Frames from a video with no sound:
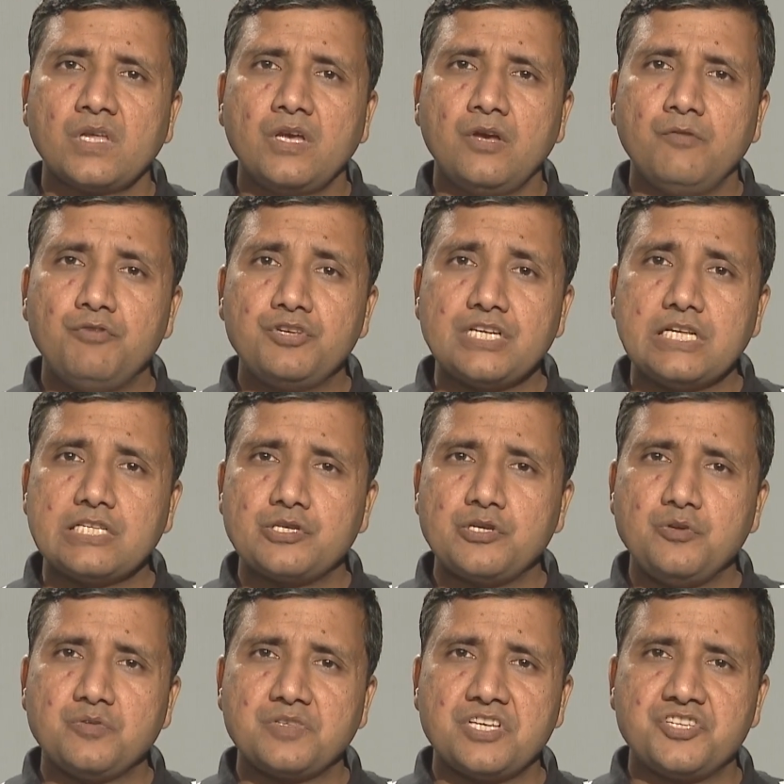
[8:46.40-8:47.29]
which also
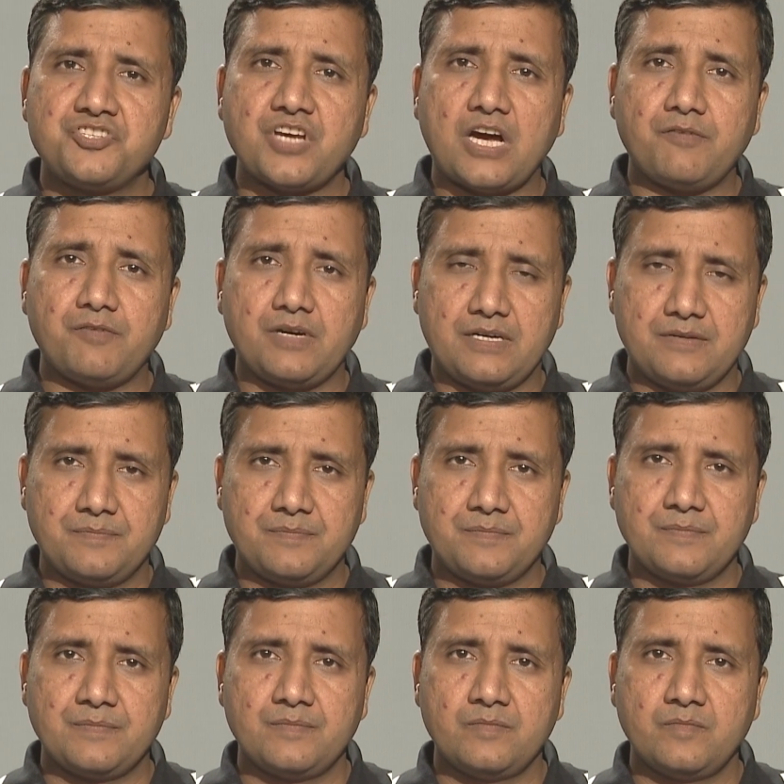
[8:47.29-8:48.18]
uses Java,
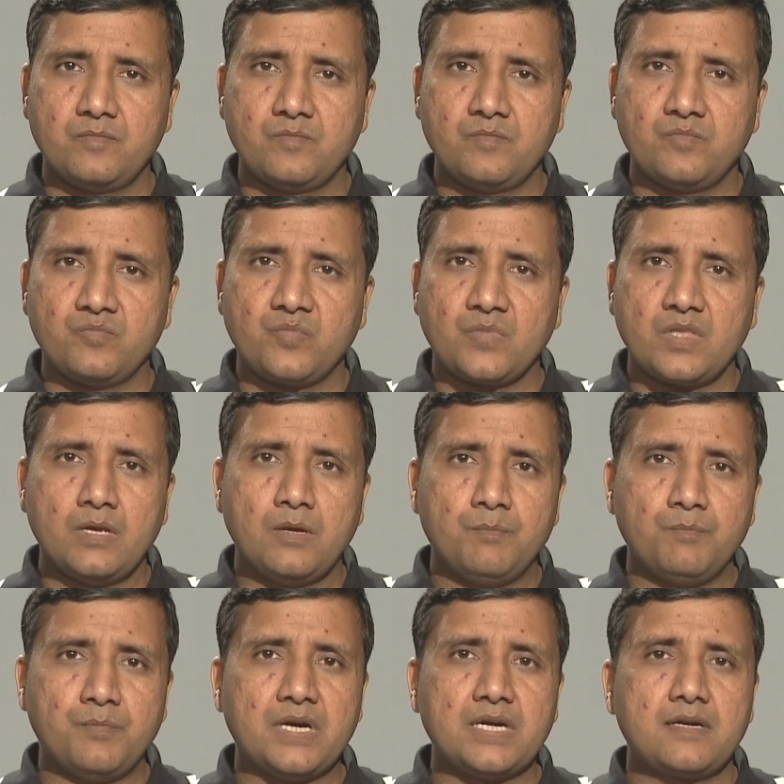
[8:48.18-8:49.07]

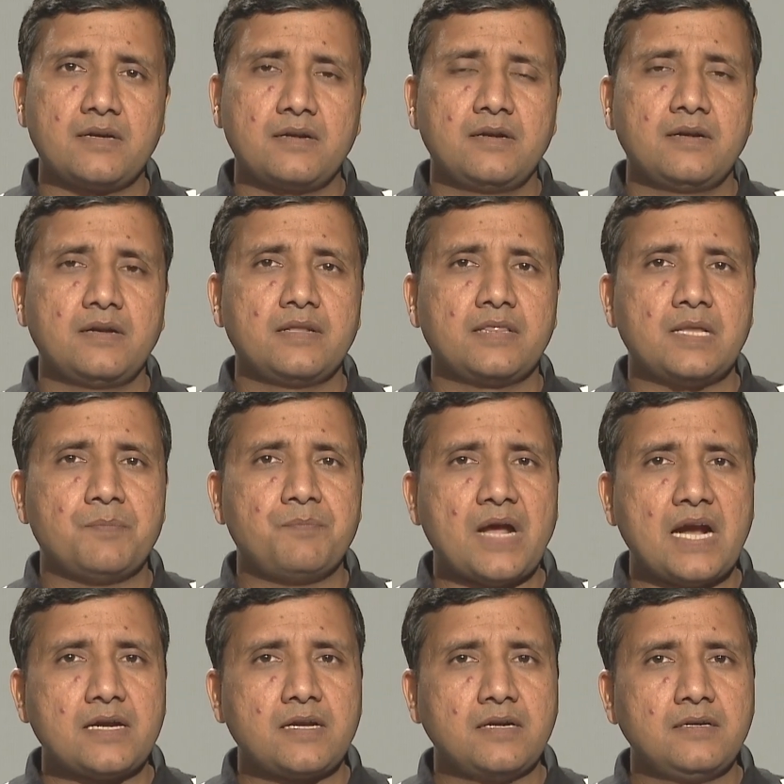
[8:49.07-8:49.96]
but the
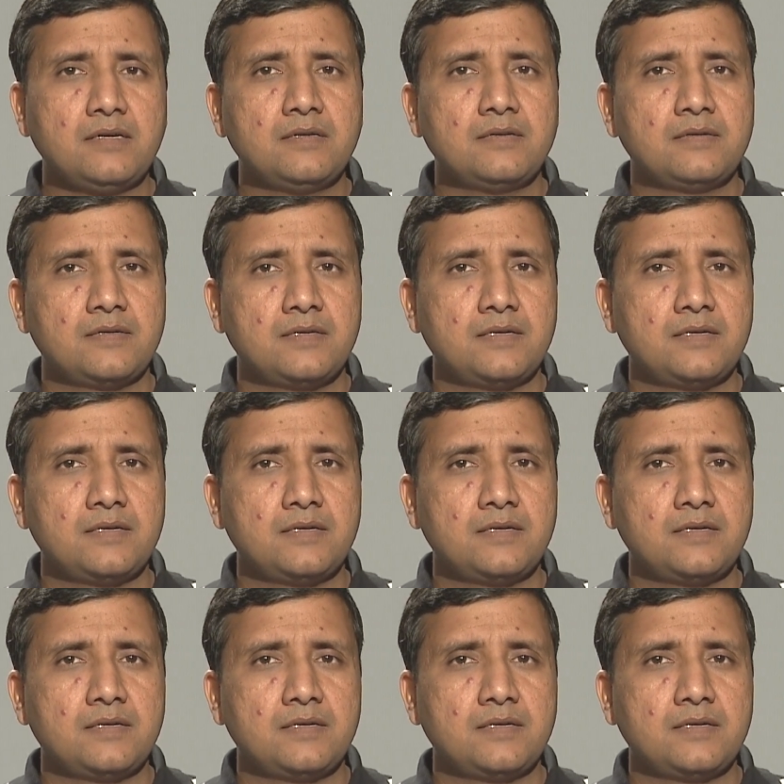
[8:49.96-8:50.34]
pattern